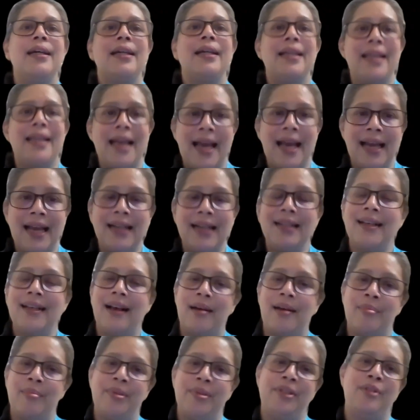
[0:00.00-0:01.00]
can
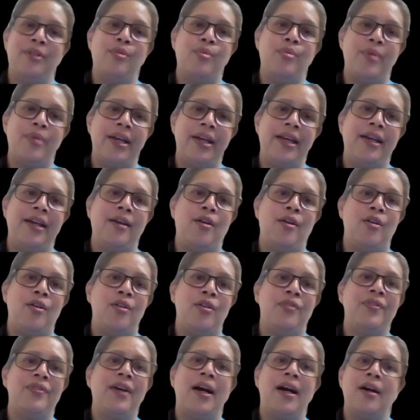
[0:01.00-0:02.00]
come in the way
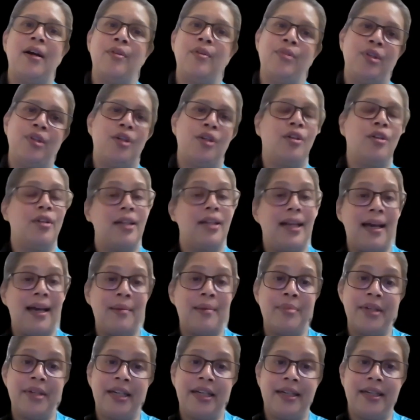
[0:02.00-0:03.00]
of how you're
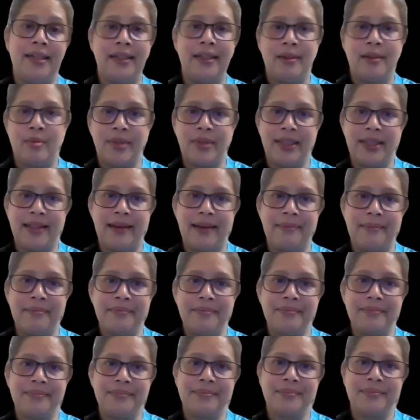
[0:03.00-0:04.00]
collaborating with them.
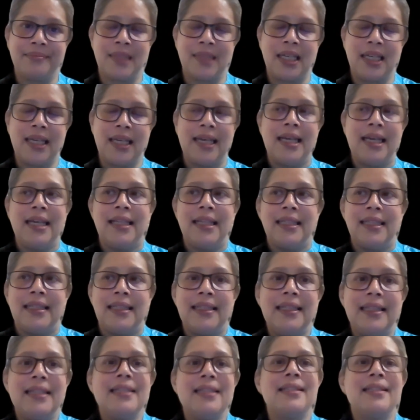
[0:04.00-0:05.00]

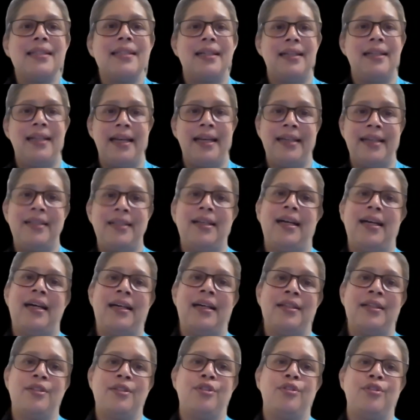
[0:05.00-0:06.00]
This led
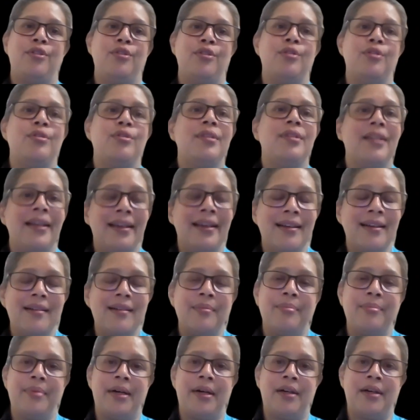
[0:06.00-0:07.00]
us to think
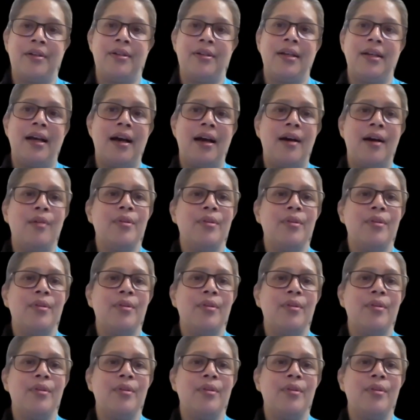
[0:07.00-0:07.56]
about how